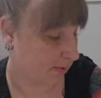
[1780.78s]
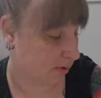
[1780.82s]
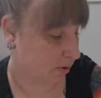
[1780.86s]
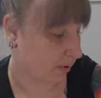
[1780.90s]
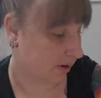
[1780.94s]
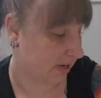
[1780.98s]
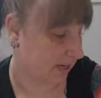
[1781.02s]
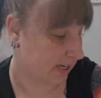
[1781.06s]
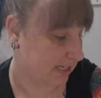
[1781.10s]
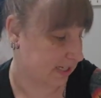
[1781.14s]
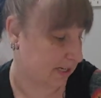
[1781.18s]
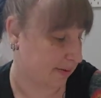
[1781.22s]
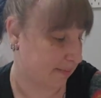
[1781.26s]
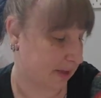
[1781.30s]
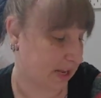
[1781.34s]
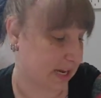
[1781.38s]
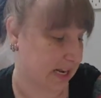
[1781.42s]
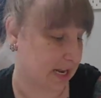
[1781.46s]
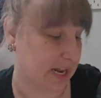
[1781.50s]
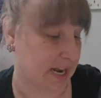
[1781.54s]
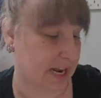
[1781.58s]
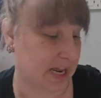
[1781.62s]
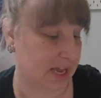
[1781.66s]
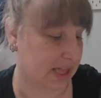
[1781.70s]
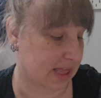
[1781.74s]
going to be
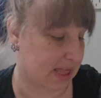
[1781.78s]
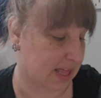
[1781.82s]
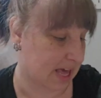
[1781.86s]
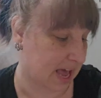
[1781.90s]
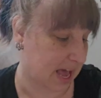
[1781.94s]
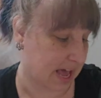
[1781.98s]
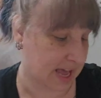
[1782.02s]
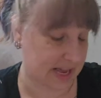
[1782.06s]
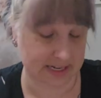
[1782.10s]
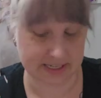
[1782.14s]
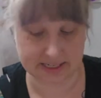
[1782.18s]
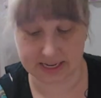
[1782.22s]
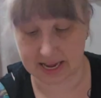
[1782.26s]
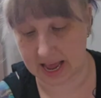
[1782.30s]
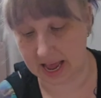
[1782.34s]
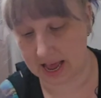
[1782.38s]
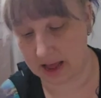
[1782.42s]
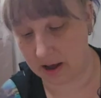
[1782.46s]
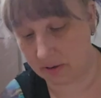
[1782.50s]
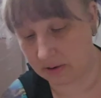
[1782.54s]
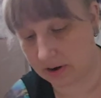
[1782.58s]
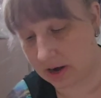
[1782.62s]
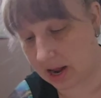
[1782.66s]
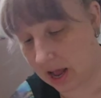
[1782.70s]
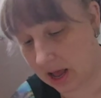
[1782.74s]
knitting that
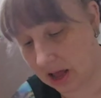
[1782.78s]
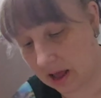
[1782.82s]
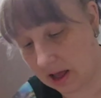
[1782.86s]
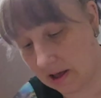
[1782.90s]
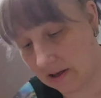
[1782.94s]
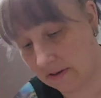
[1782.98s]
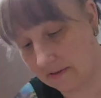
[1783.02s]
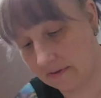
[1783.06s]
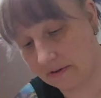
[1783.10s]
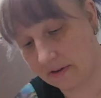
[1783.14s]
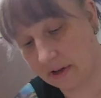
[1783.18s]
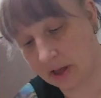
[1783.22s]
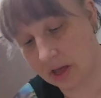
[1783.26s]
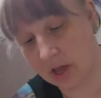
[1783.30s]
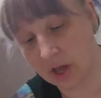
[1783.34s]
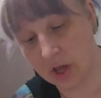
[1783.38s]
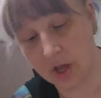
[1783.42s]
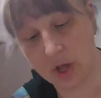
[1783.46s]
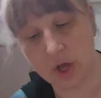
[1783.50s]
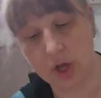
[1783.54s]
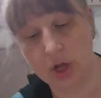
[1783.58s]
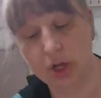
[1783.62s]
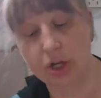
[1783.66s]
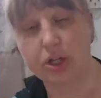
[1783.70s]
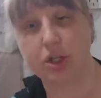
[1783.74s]
out of
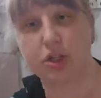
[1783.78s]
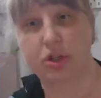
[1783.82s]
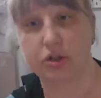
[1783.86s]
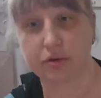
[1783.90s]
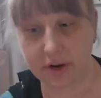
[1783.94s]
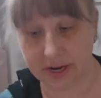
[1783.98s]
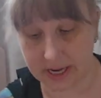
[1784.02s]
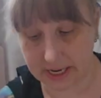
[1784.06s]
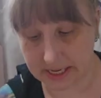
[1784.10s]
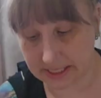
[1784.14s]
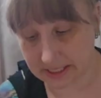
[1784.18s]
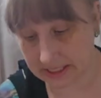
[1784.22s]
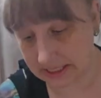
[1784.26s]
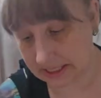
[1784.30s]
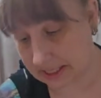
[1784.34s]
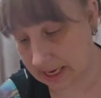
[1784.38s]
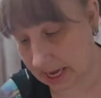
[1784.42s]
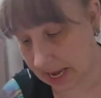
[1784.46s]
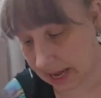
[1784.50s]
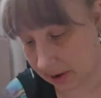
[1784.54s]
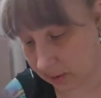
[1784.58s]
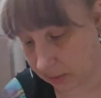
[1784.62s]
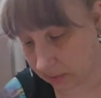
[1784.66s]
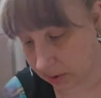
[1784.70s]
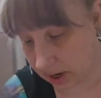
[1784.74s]
Stranded
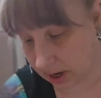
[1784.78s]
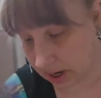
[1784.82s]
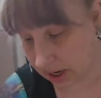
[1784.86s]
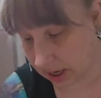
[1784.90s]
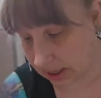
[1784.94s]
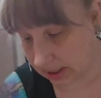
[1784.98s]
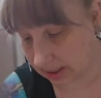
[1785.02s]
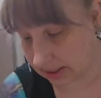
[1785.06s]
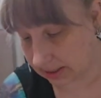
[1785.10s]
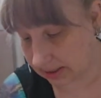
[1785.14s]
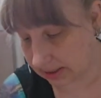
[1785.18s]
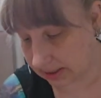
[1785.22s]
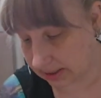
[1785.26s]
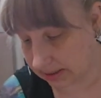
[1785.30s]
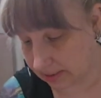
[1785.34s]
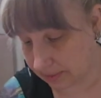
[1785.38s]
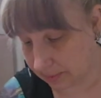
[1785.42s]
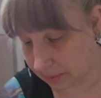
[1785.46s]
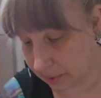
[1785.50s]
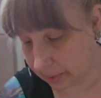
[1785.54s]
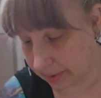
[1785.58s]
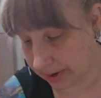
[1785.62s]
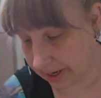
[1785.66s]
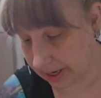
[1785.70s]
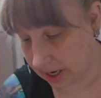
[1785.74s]
Dye Works
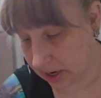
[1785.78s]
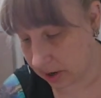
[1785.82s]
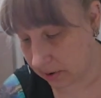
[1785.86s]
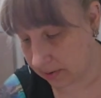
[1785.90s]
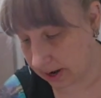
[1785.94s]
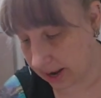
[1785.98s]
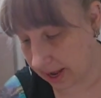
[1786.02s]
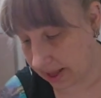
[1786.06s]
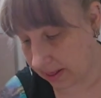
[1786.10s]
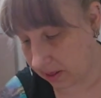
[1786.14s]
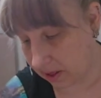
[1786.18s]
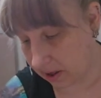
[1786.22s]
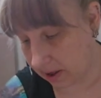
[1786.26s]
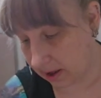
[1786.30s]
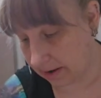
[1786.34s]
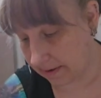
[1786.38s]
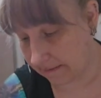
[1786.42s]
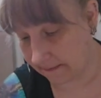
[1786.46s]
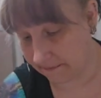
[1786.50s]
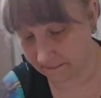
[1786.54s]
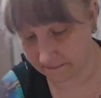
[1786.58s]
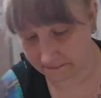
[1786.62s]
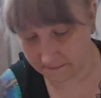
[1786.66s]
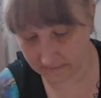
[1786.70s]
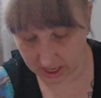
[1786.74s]
Merino Nylon
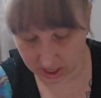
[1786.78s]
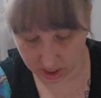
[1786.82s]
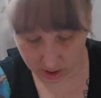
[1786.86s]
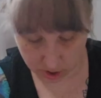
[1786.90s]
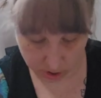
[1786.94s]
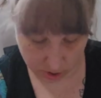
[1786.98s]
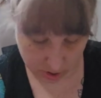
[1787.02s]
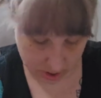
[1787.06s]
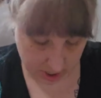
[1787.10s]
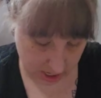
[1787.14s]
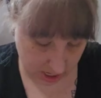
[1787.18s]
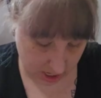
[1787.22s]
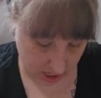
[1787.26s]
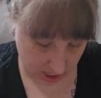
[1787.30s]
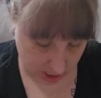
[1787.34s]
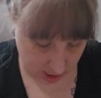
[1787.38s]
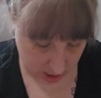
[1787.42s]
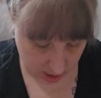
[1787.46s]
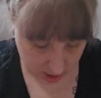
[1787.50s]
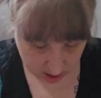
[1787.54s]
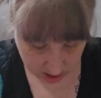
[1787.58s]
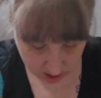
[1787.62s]
Fingering